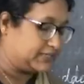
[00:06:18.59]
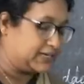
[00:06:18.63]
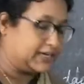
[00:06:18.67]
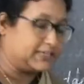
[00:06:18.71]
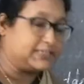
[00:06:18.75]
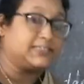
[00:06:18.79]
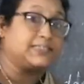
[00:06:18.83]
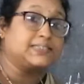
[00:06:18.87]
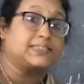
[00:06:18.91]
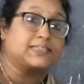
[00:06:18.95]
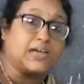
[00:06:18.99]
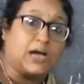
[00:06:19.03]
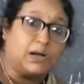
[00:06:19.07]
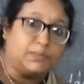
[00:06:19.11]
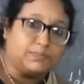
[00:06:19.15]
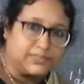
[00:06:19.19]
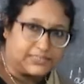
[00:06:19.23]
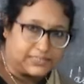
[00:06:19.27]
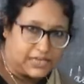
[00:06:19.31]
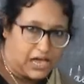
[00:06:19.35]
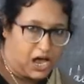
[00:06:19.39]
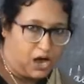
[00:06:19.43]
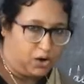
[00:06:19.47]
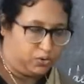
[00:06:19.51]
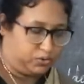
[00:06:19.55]
that is comes
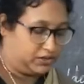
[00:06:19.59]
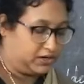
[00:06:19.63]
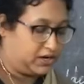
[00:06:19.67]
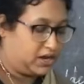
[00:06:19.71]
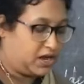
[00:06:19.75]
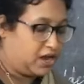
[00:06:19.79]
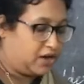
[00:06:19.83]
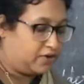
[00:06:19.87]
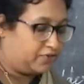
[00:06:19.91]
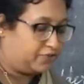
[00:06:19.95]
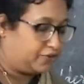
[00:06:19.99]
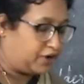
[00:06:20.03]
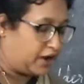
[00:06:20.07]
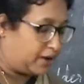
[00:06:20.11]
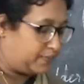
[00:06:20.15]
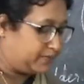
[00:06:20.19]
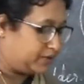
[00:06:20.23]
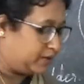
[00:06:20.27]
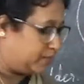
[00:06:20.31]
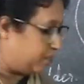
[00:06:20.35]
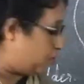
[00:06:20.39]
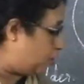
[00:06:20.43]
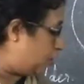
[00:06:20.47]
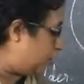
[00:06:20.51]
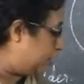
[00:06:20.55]
out from
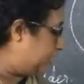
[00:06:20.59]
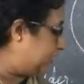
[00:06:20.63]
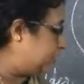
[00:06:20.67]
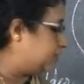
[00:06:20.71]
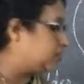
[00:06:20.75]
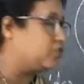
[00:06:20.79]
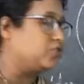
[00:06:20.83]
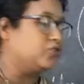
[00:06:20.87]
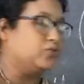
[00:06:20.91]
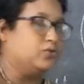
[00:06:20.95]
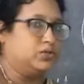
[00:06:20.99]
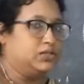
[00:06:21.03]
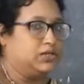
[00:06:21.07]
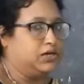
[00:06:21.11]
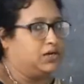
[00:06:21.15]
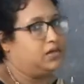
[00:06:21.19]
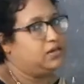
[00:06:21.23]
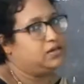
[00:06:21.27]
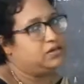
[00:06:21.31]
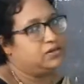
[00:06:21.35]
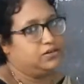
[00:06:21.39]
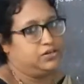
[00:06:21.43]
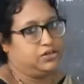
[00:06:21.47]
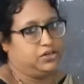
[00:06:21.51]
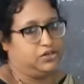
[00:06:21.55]
the body through
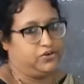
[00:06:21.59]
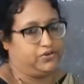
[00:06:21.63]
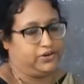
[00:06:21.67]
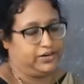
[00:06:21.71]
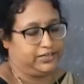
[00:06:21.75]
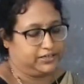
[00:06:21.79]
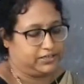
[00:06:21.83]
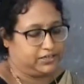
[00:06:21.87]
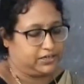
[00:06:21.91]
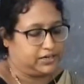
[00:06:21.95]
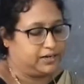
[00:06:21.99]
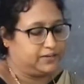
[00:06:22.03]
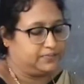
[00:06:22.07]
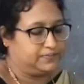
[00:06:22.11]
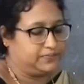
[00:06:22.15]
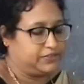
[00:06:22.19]
the urethra.